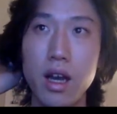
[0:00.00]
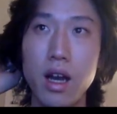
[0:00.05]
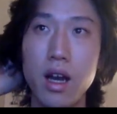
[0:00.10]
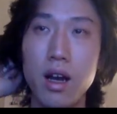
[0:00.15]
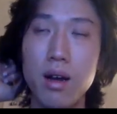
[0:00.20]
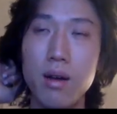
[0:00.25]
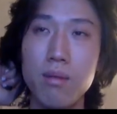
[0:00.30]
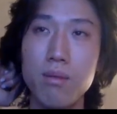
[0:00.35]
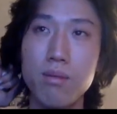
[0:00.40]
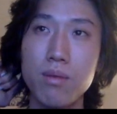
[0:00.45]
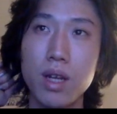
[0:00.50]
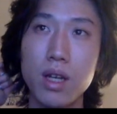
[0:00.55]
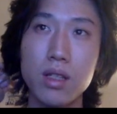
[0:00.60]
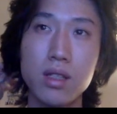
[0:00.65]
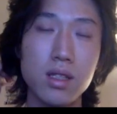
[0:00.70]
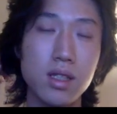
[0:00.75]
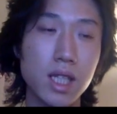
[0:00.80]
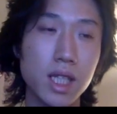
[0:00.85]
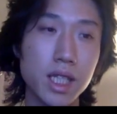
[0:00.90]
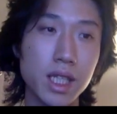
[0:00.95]
not
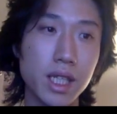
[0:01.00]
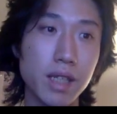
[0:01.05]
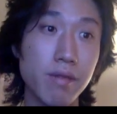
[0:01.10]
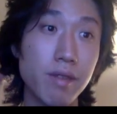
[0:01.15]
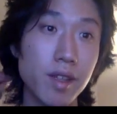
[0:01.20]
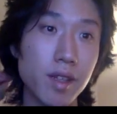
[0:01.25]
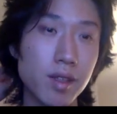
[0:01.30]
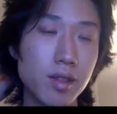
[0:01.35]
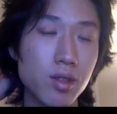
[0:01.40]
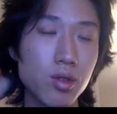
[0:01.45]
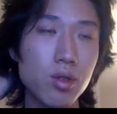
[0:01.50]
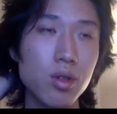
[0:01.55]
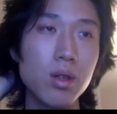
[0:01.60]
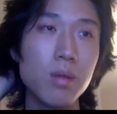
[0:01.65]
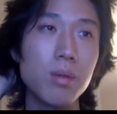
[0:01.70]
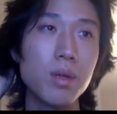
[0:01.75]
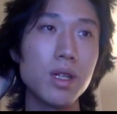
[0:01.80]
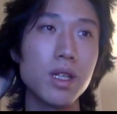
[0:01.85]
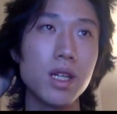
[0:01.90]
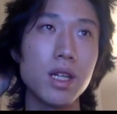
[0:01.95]
necessarily giving them a
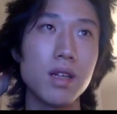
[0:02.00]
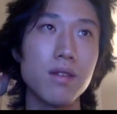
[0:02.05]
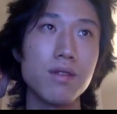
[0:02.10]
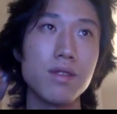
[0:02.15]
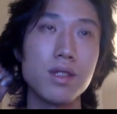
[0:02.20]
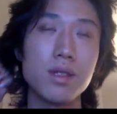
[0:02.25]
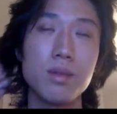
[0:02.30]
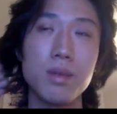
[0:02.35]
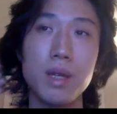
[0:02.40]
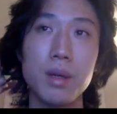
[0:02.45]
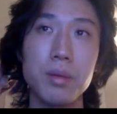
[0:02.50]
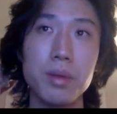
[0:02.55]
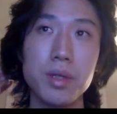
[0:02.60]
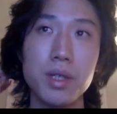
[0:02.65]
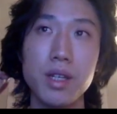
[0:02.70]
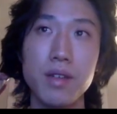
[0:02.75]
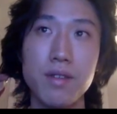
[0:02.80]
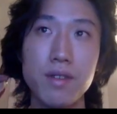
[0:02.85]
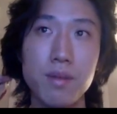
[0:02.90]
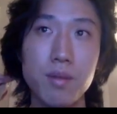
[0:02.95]
score, but kind of just being able
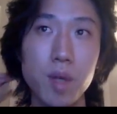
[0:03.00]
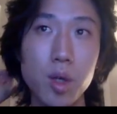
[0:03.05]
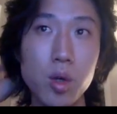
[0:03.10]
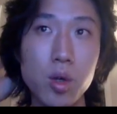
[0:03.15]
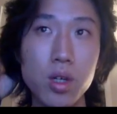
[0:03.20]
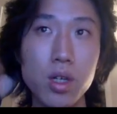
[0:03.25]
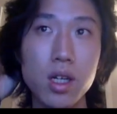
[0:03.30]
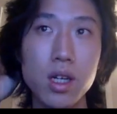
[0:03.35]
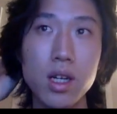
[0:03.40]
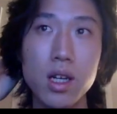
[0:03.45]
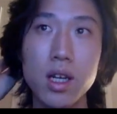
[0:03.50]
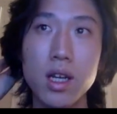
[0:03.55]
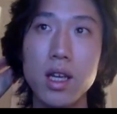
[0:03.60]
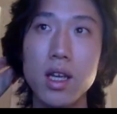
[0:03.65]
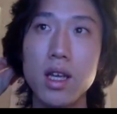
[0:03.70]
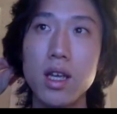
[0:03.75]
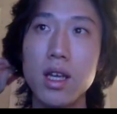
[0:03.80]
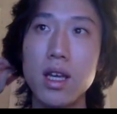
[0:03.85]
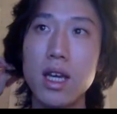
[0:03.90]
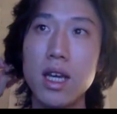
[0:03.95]
to give them order
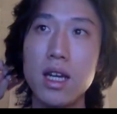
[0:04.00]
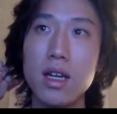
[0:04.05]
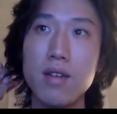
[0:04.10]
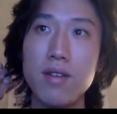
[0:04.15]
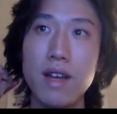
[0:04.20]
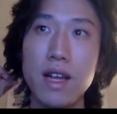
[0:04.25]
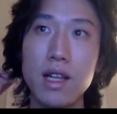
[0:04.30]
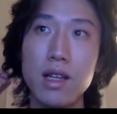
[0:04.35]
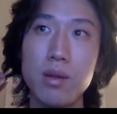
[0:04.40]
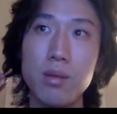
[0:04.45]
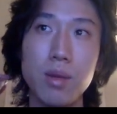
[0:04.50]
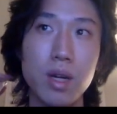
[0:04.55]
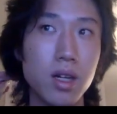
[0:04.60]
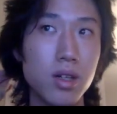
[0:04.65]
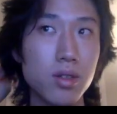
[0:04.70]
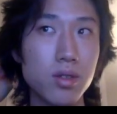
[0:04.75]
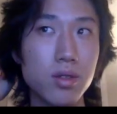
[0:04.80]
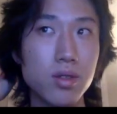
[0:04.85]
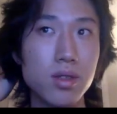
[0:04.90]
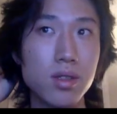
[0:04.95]
and evaluate
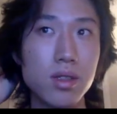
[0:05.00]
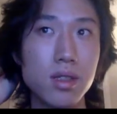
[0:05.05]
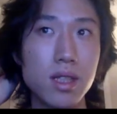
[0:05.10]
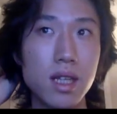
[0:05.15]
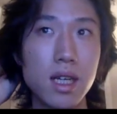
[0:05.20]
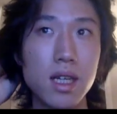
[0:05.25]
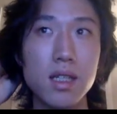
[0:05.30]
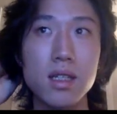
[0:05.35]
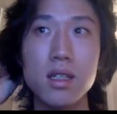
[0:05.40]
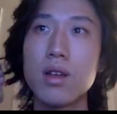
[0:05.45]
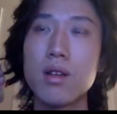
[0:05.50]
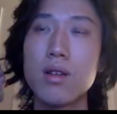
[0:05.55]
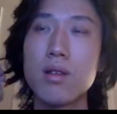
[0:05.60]
models that